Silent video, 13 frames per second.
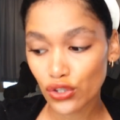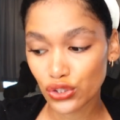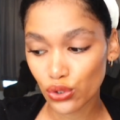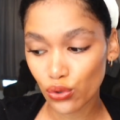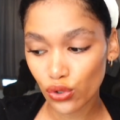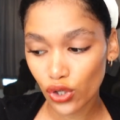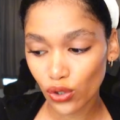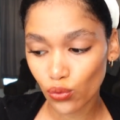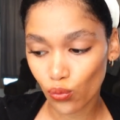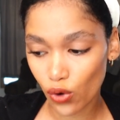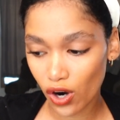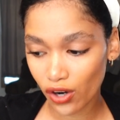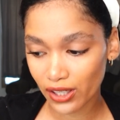Do not
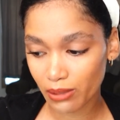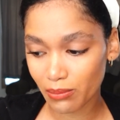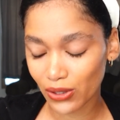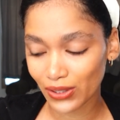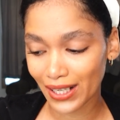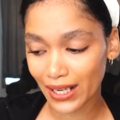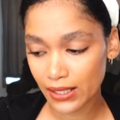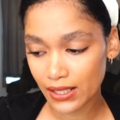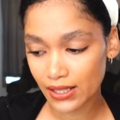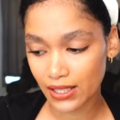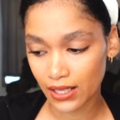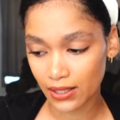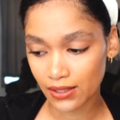worry about
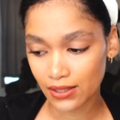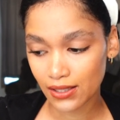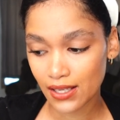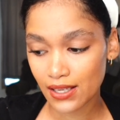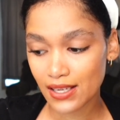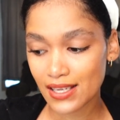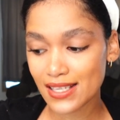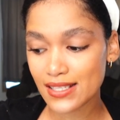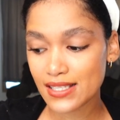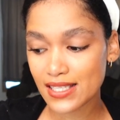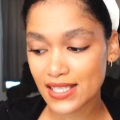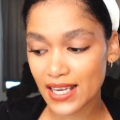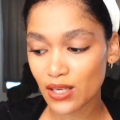anything.
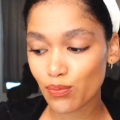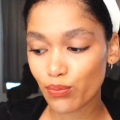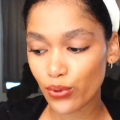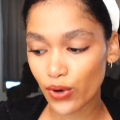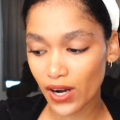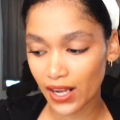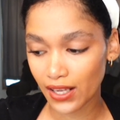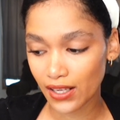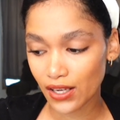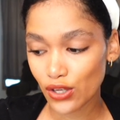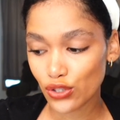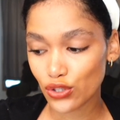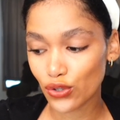Instead, pray
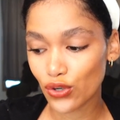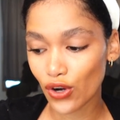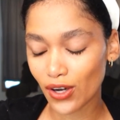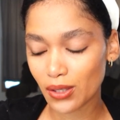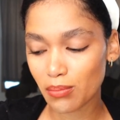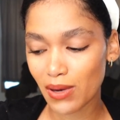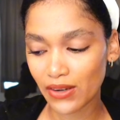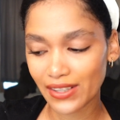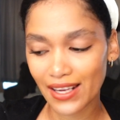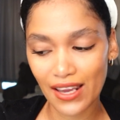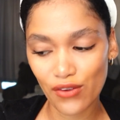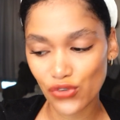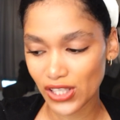to God about
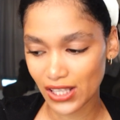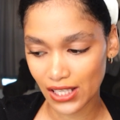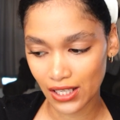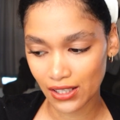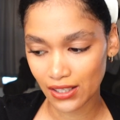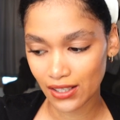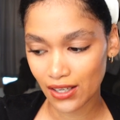everything.